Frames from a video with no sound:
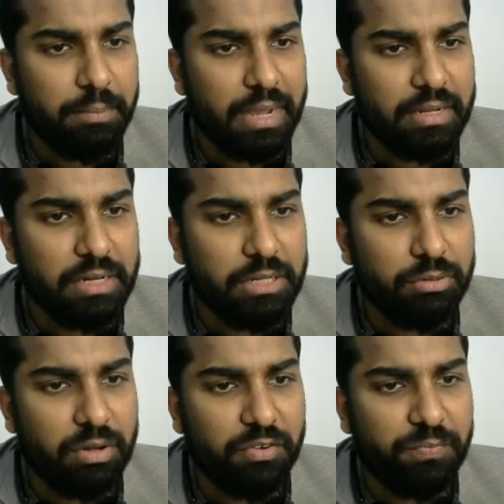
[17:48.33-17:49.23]

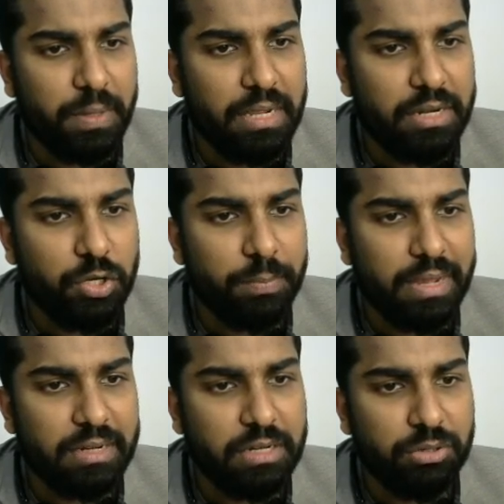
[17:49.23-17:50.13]
magnitude of p into
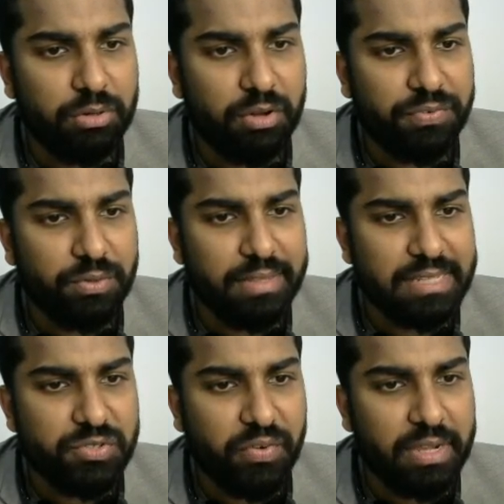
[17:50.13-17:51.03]
magnitude of q.
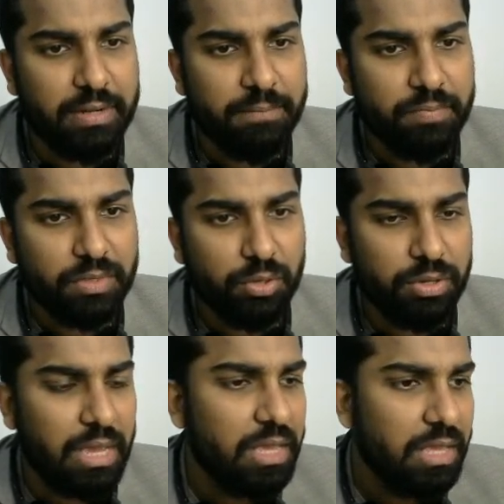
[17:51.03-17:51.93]
That's fine.
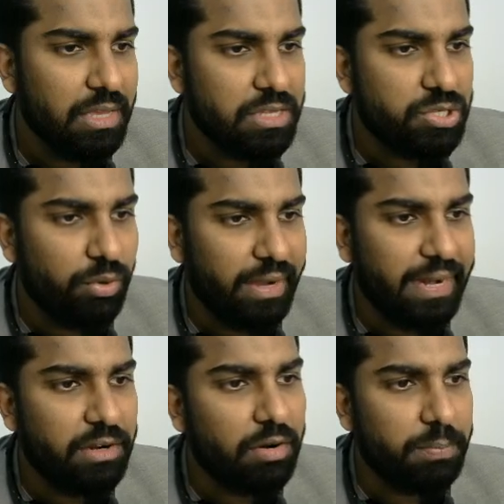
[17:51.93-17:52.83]
Okay, so
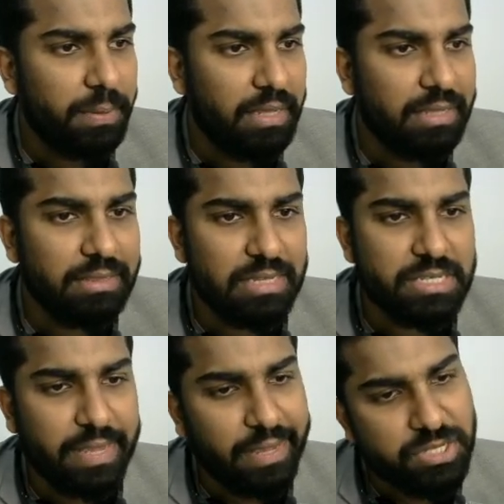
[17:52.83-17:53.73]
a dot b in
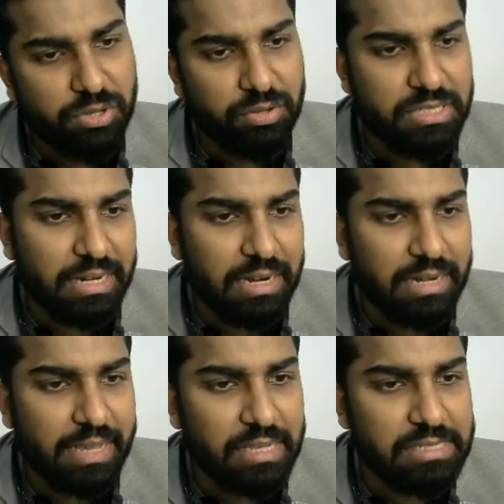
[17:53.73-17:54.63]
this case, so general
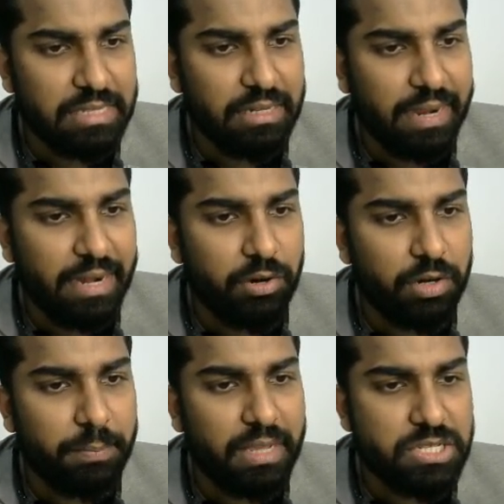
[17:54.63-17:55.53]
case in a
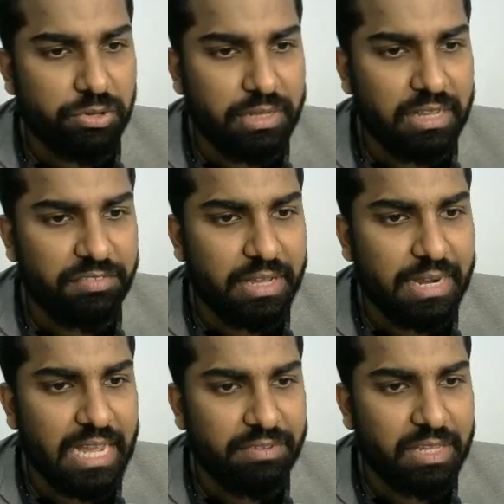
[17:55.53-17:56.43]
dot b, so here we are
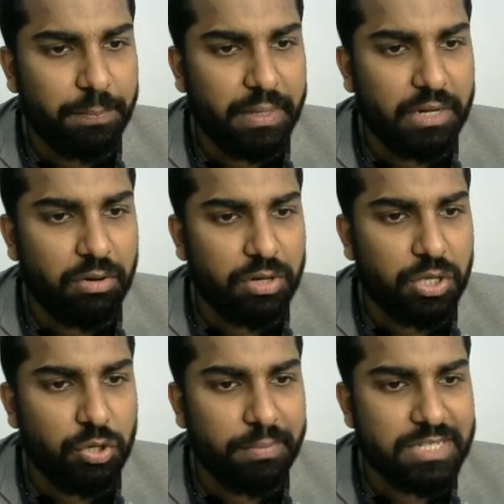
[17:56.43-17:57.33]
having p
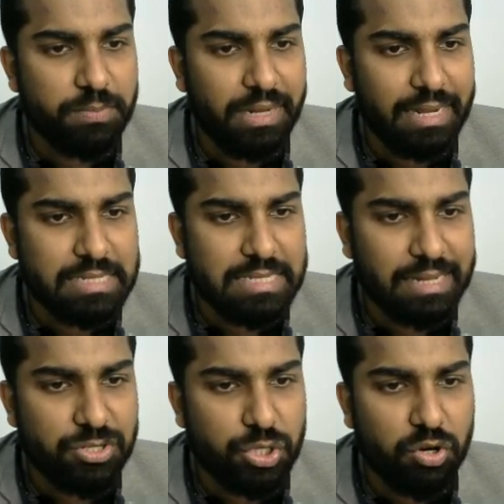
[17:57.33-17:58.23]
dot q must be less
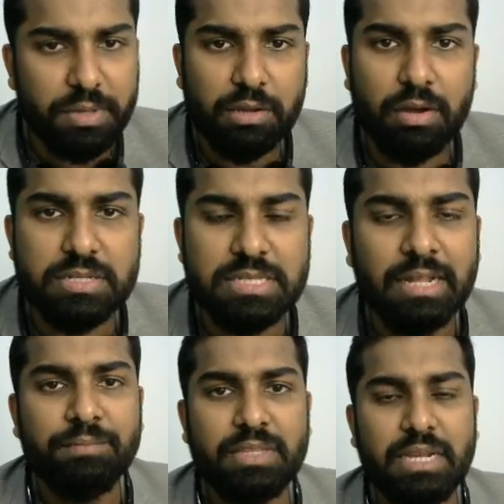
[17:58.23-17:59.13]
than 0 because
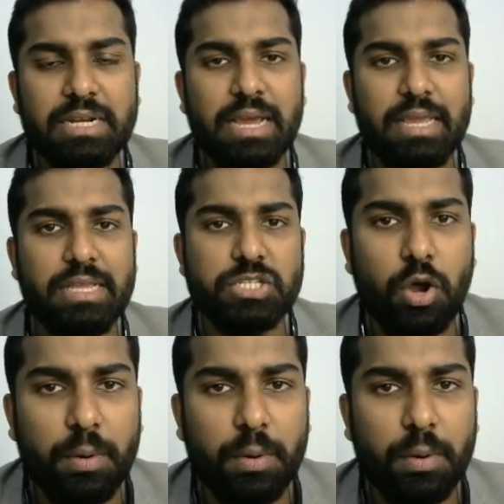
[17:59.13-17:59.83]
theta is